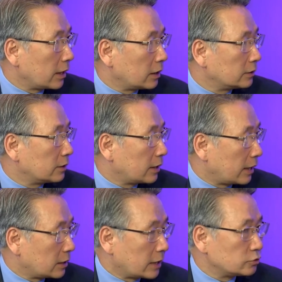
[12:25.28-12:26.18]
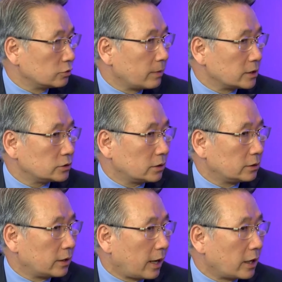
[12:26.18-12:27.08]
And as you
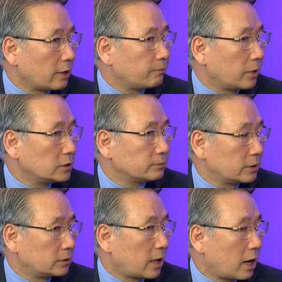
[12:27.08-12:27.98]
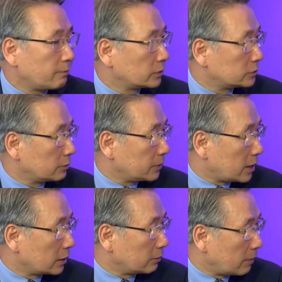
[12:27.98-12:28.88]
mentioned, the AF management, the hypertrophic
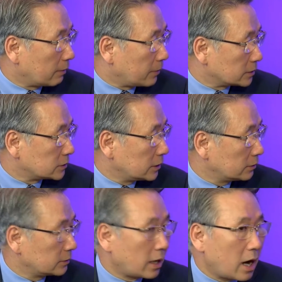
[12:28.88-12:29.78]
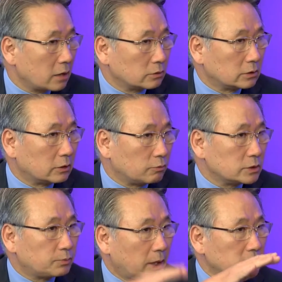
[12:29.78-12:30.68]
cardiomyopathy,
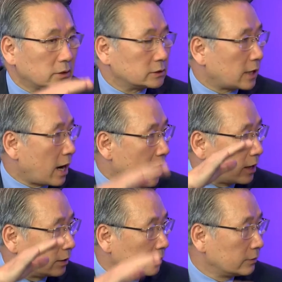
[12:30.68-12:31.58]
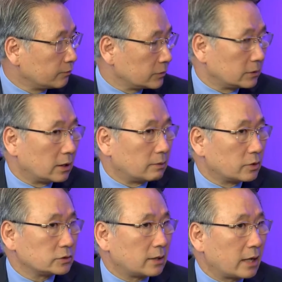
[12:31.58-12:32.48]
which patient is the most